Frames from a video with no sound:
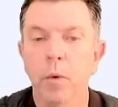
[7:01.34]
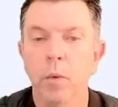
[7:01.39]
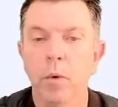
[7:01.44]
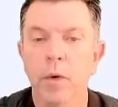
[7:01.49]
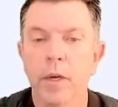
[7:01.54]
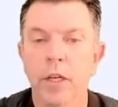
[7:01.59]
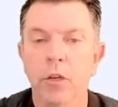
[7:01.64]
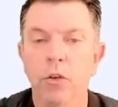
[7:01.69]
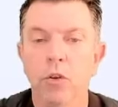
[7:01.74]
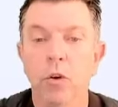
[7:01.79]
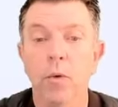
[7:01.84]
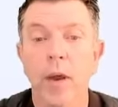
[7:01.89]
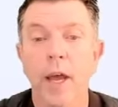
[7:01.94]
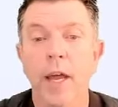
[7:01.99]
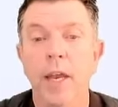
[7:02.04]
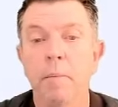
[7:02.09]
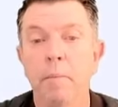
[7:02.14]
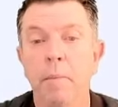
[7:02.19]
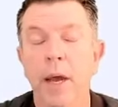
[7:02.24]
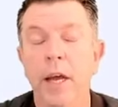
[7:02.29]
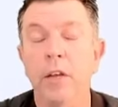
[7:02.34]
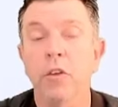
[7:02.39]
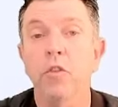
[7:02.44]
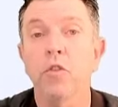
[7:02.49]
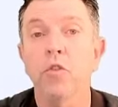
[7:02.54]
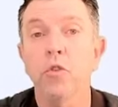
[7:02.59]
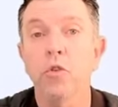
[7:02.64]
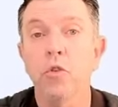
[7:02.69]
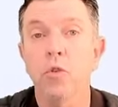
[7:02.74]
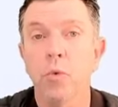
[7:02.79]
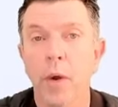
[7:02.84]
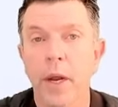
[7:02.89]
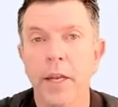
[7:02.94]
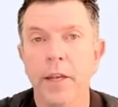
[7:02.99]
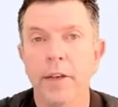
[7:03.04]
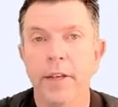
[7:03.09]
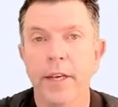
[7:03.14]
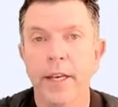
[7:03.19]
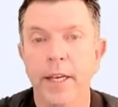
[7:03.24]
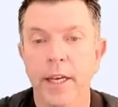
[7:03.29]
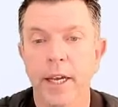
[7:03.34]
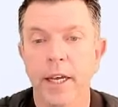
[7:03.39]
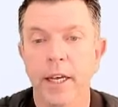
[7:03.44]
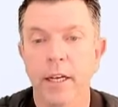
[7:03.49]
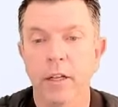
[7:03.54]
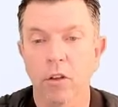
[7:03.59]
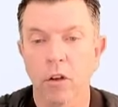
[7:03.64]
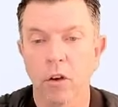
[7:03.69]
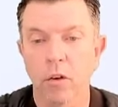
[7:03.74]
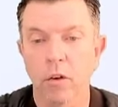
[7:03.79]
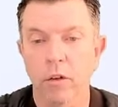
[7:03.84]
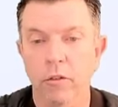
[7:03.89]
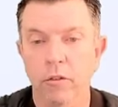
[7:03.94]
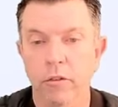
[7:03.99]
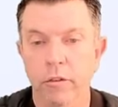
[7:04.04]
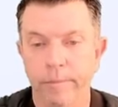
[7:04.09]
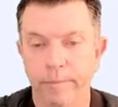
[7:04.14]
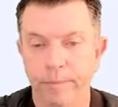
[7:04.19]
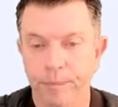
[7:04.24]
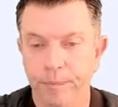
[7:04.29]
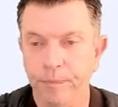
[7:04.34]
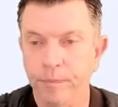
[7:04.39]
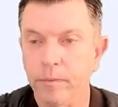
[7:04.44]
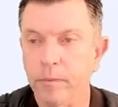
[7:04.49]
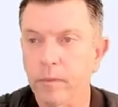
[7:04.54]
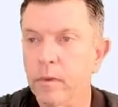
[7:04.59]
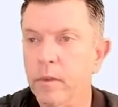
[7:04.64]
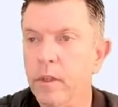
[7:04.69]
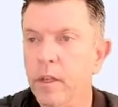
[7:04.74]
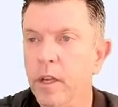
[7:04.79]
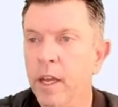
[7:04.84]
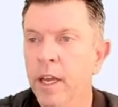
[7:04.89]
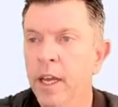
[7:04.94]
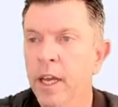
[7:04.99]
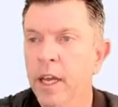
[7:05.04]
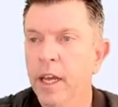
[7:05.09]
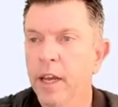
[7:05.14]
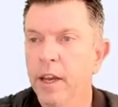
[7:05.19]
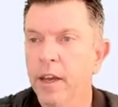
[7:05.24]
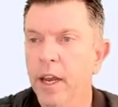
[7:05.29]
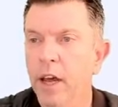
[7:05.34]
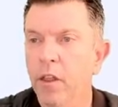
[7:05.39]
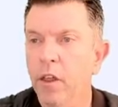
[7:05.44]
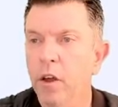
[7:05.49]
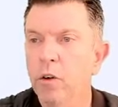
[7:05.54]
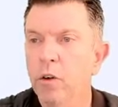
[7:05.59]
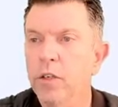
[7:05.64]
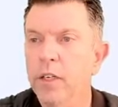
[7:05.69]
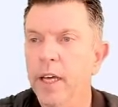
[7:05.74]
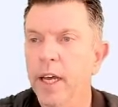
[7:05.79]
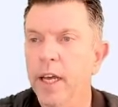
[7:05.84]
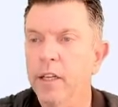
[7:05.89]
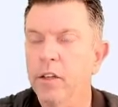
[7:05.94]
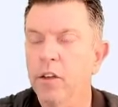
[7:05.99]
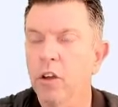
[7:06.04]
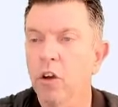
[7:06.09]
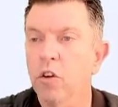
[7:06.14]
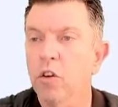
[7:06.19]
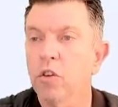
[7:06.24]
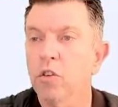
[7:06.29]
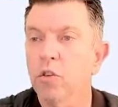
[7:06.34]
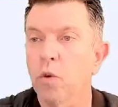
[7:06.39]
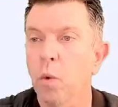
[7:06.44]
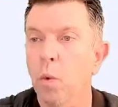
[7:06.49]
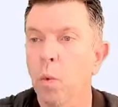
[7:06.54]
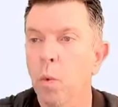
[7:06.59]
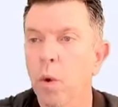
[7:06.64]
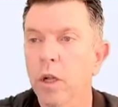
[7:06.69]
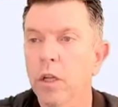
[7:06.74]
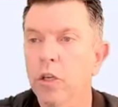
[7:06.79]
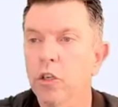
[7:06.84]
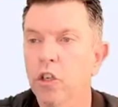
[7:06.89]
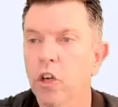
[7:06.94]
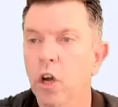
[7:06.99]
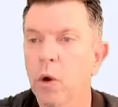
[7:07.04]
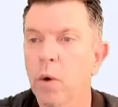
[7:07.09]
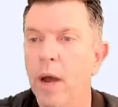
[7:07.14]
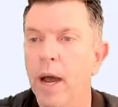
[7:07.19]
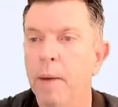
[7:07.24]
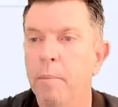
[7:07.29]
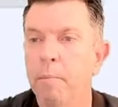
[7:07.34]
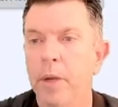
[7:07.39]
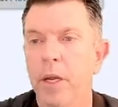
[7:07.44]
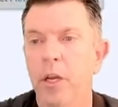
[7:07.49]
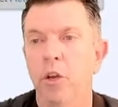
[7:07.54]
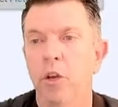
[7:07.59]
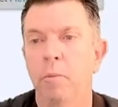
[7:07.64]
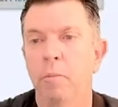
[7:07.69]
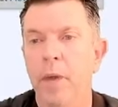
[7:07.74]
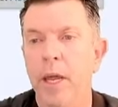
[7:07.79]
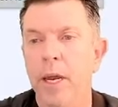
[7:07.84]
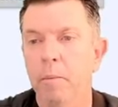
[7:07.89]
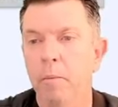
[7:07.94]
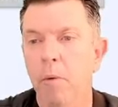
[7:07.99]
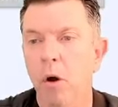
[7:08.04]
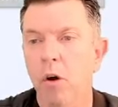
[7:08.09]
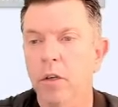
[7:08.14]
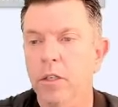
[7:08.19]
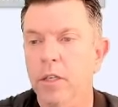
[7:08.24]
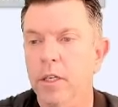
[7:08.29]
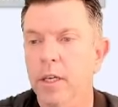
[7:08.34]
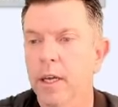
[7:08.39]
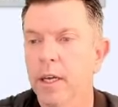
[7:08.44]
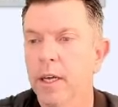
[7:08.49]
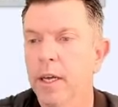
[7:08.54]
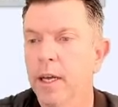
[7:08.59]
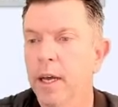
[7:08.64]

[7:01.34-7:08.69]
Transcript: will get you around about 20 Cake tokens. Now, those Cake tokens will show up in your MetaMask.